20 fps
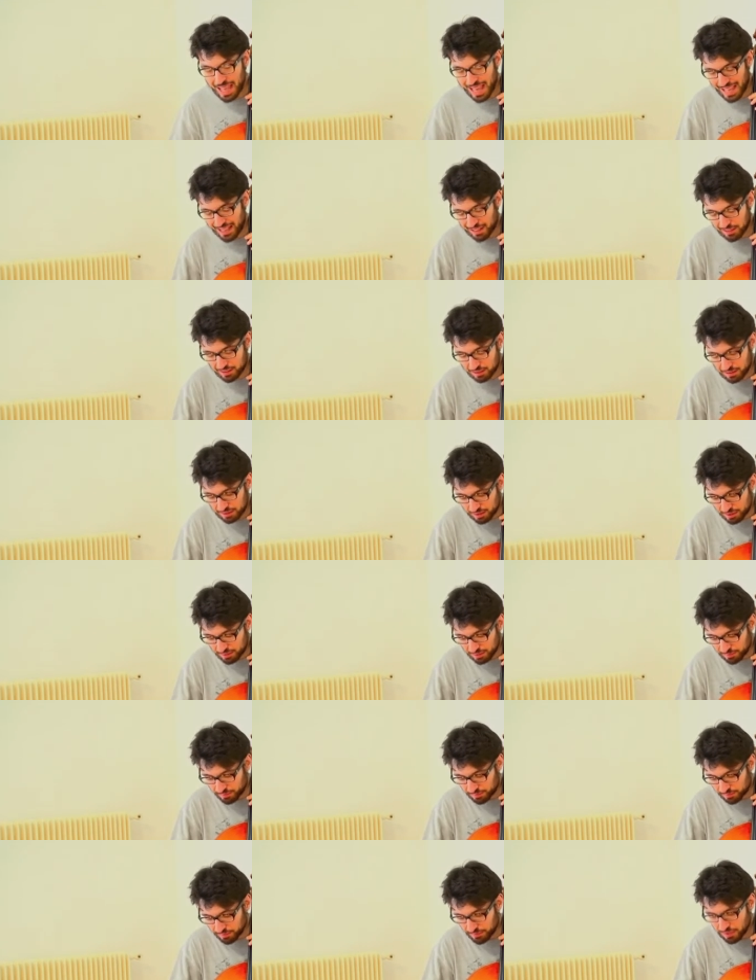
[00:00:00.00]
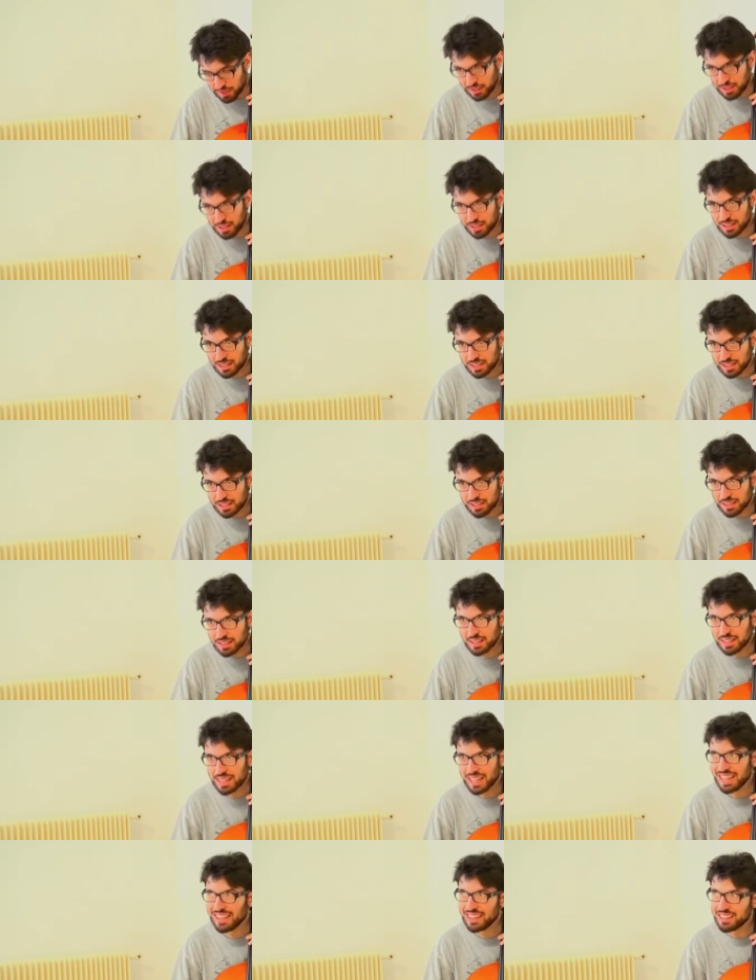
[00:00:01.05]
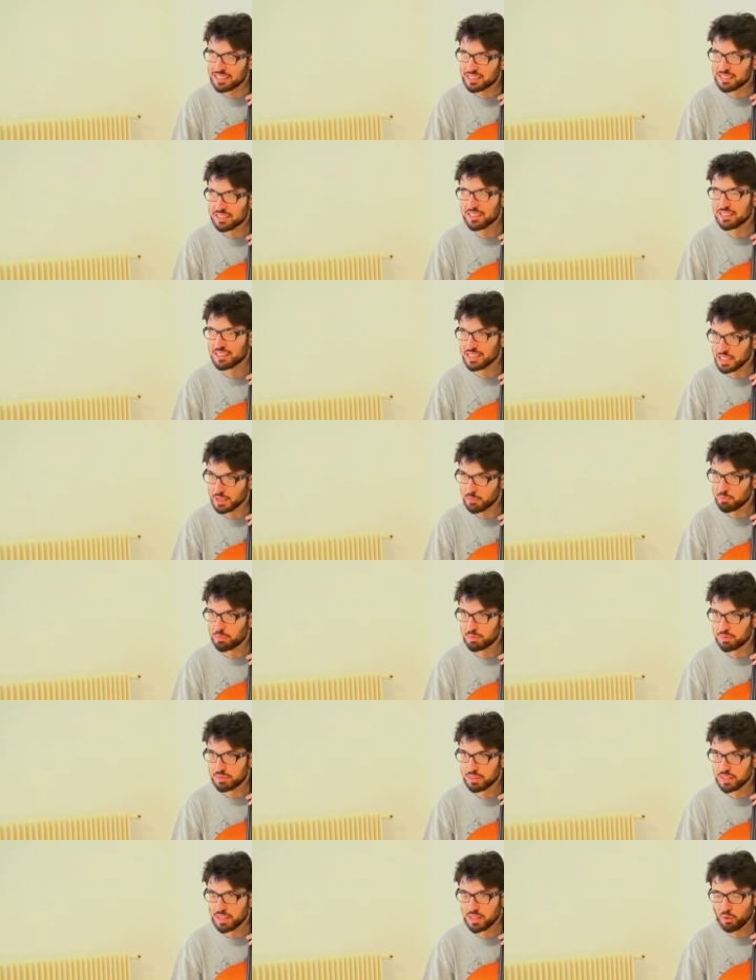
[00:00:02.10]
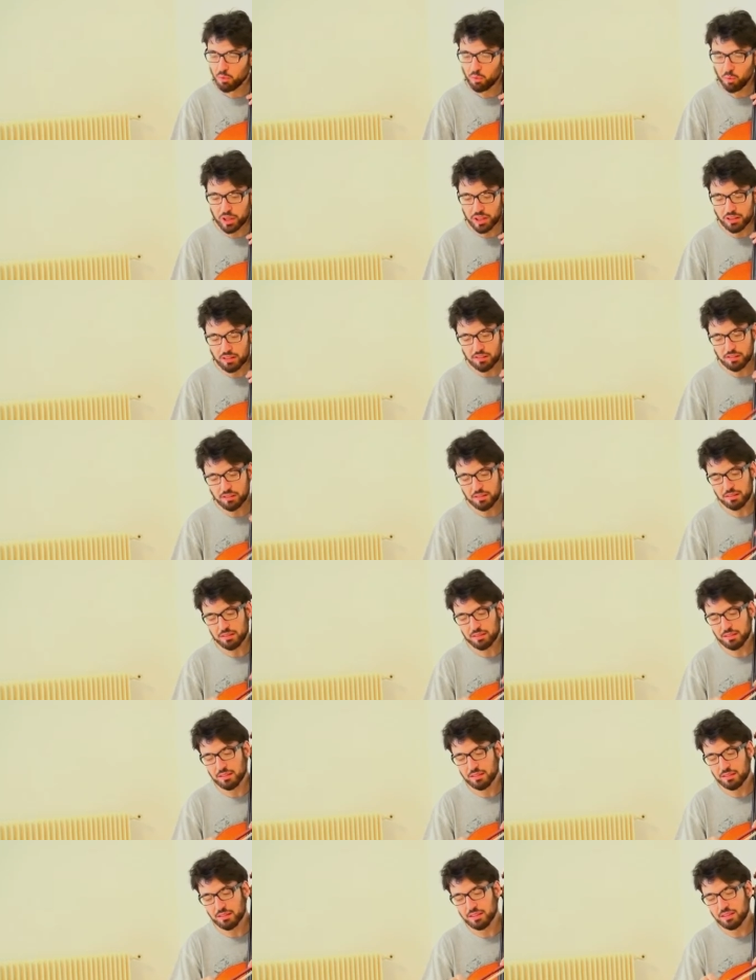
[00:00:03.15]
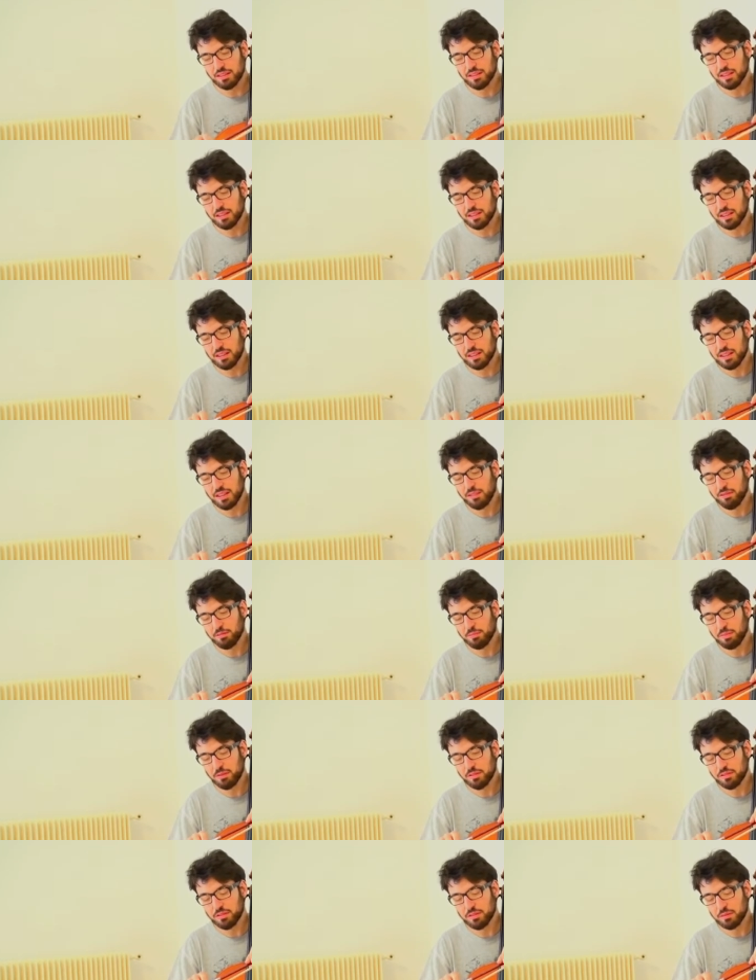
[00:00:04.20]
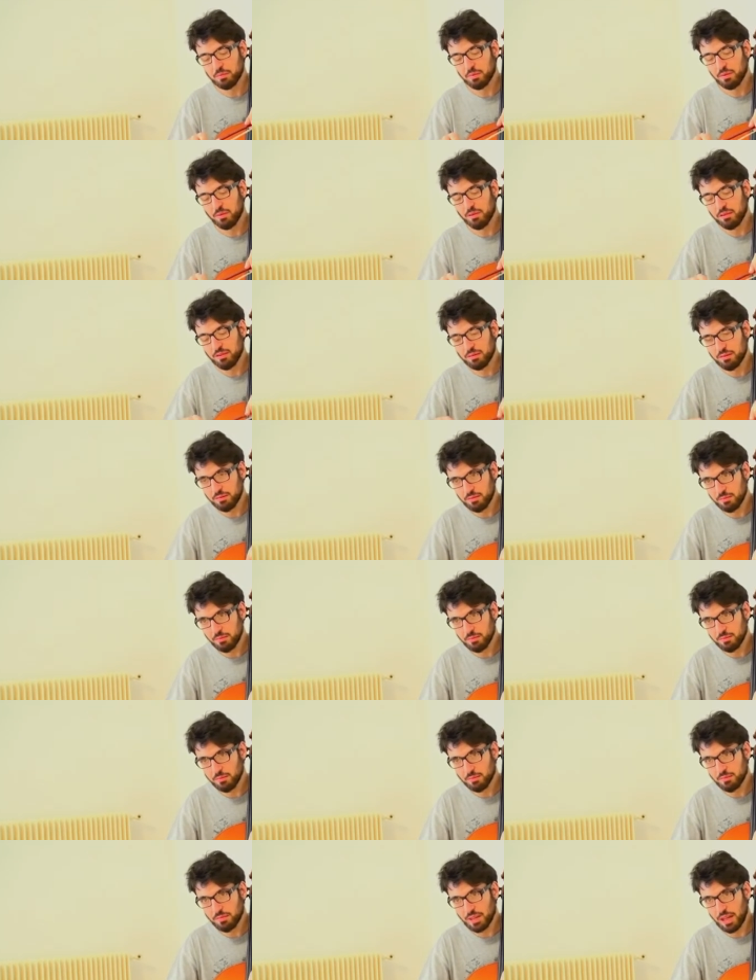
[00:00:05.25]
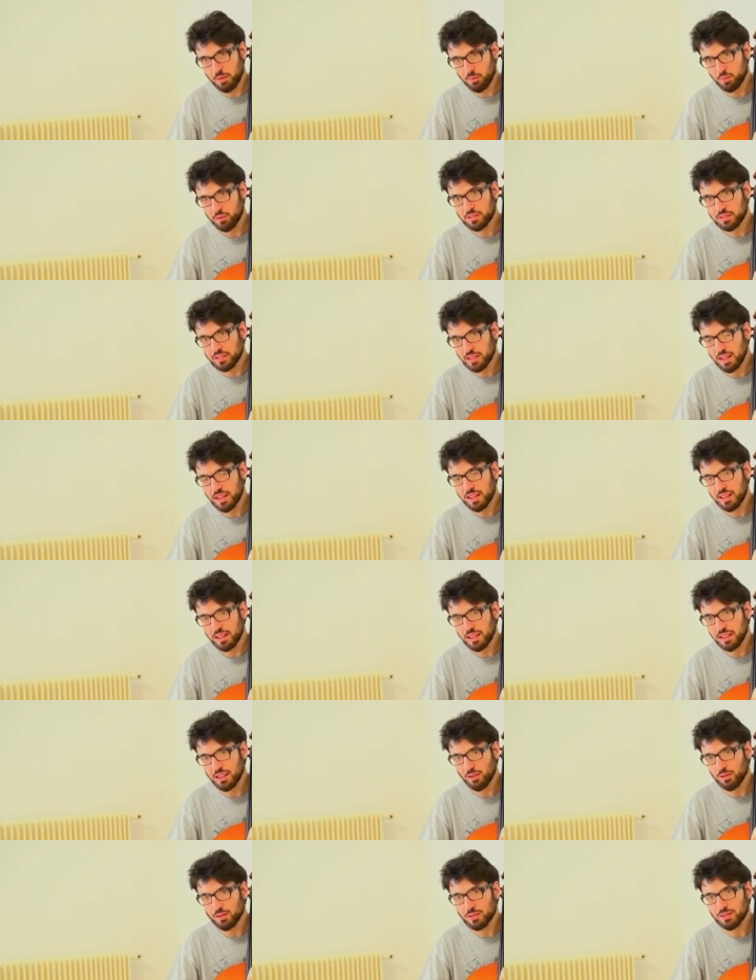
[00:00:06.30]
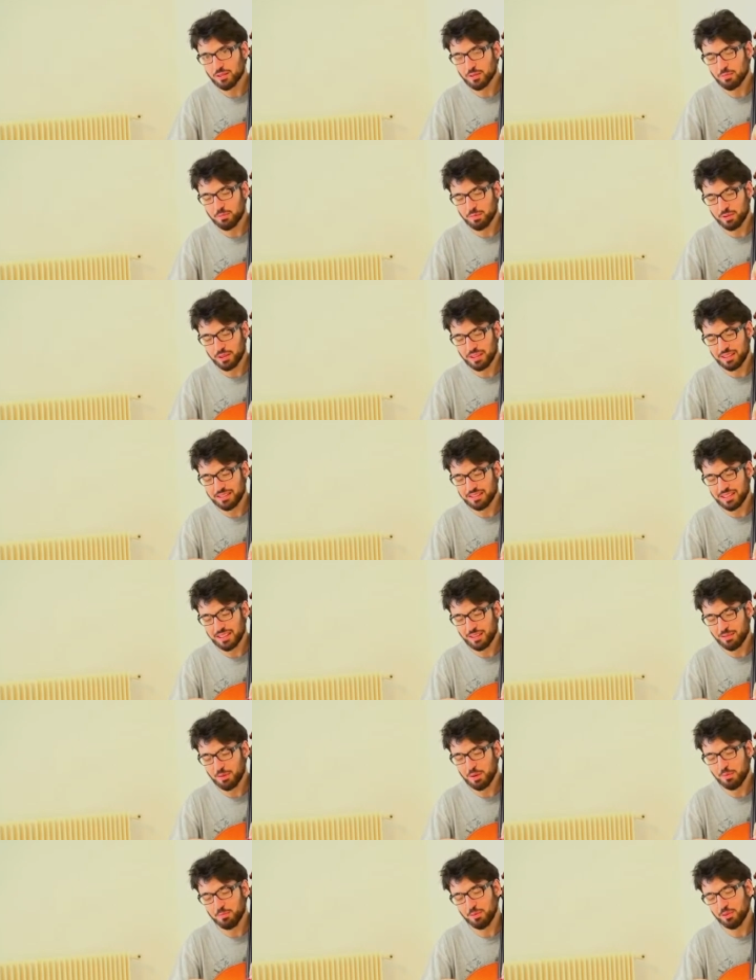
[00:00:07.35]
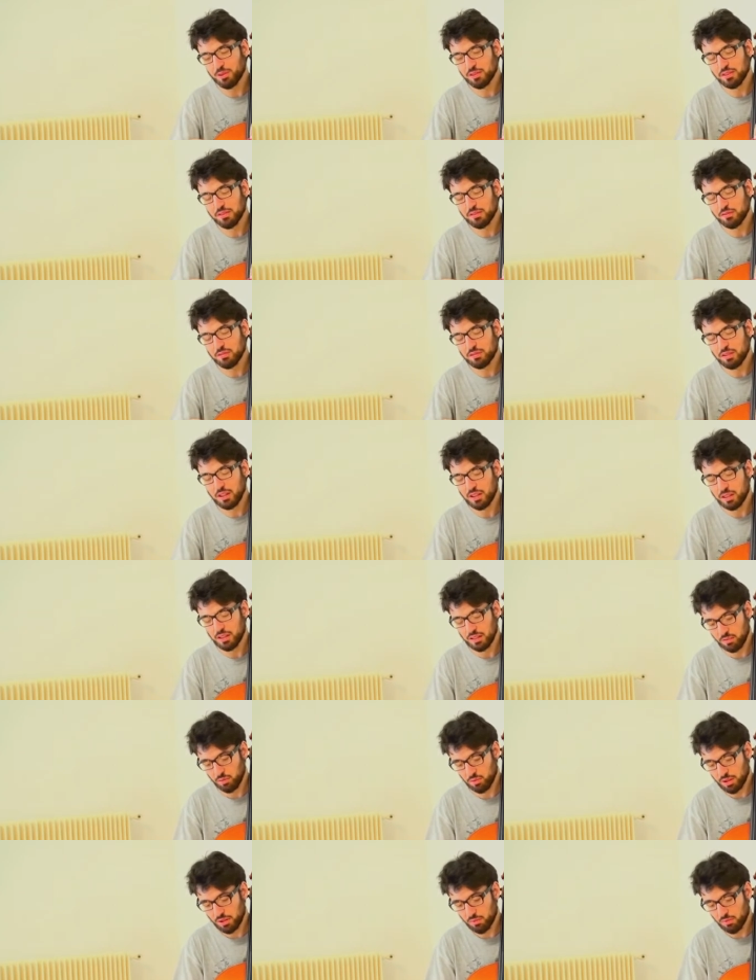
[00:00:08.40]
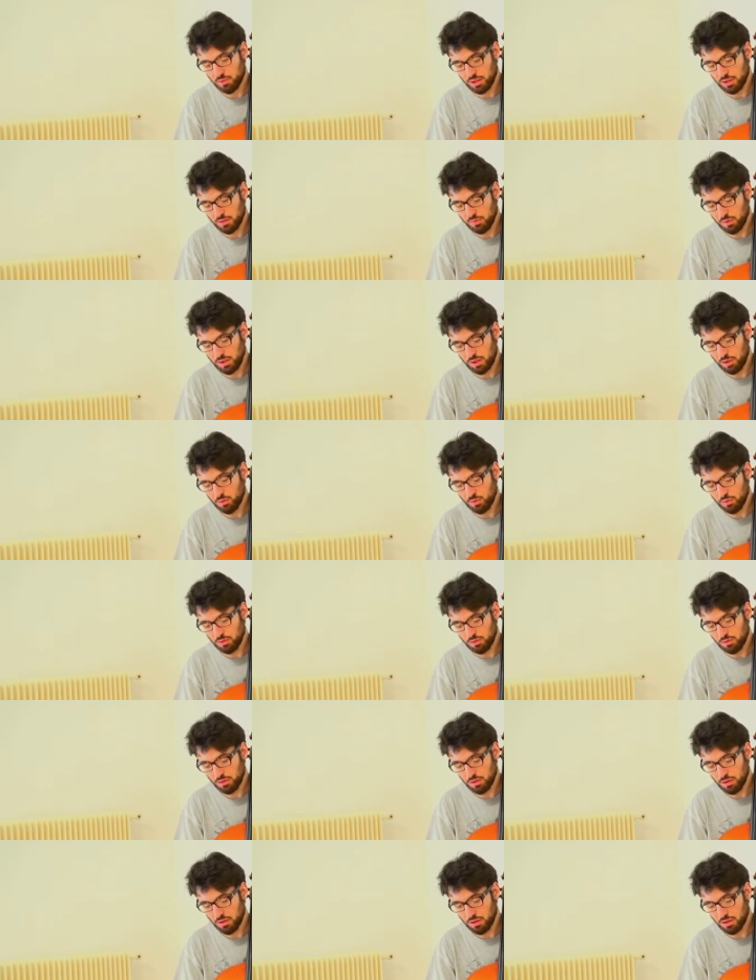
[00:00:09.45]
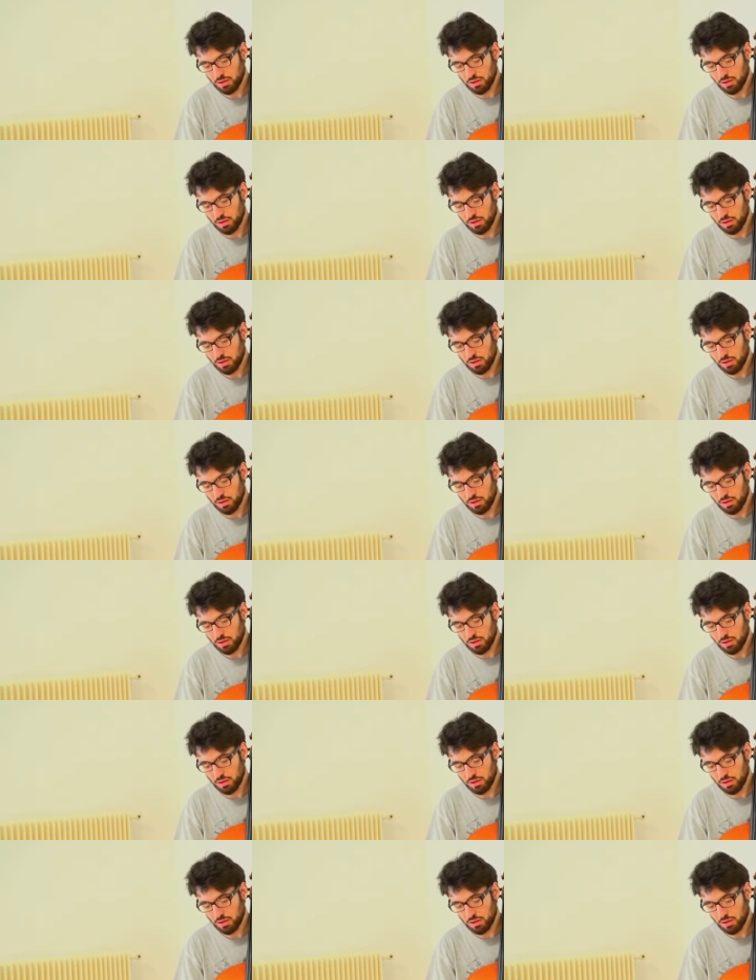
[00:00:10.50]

and a little deep. With, if possible, I would say also it can be important to say that we use